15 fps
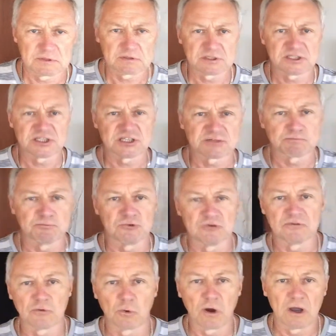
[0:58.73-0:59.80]
Let's just
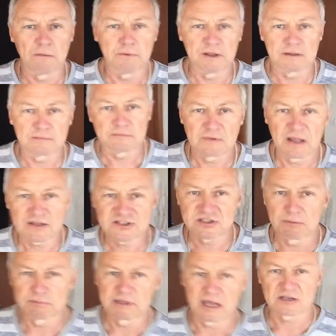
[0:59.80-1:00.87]
move away a bit. That's
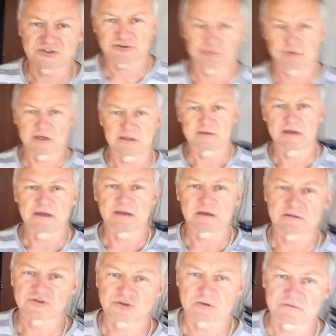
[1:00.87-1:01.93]
the black screen there,
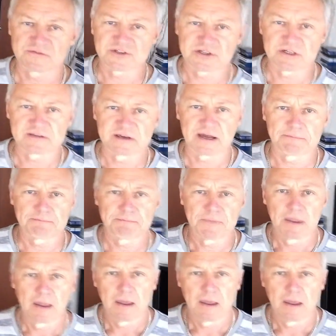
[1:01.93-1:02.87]
you can sort of see that.